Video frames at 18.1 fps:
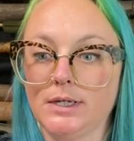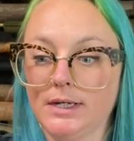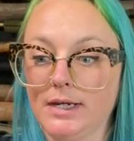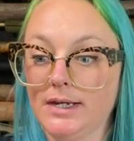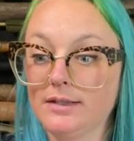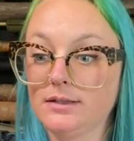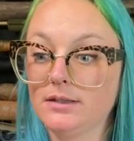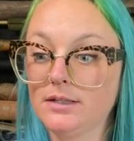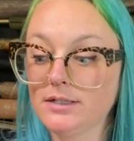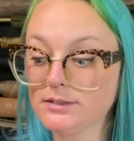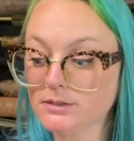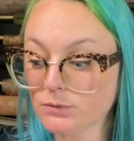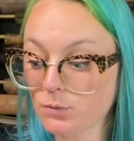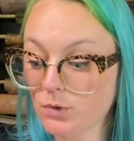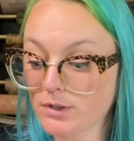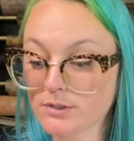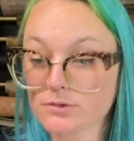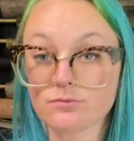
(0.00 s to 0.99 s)
And this
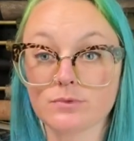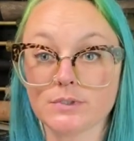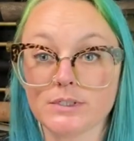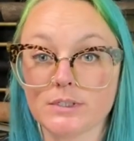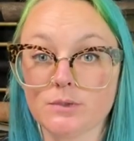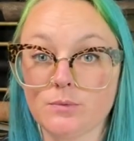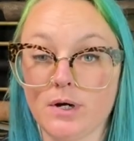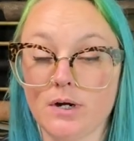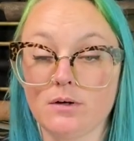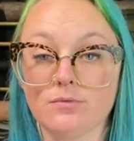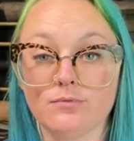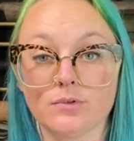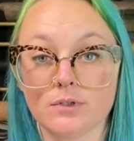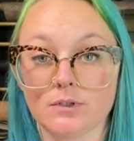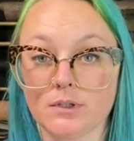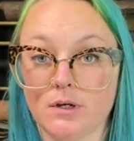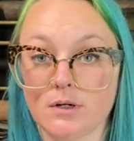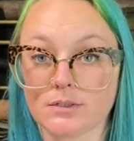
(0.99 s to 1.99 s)
worked really well for
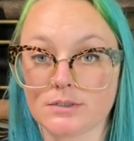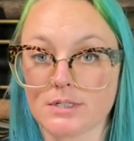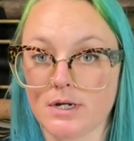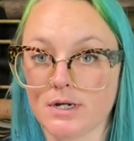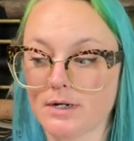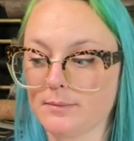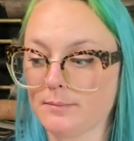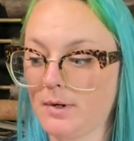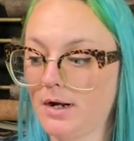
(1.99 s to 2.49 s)
a long time.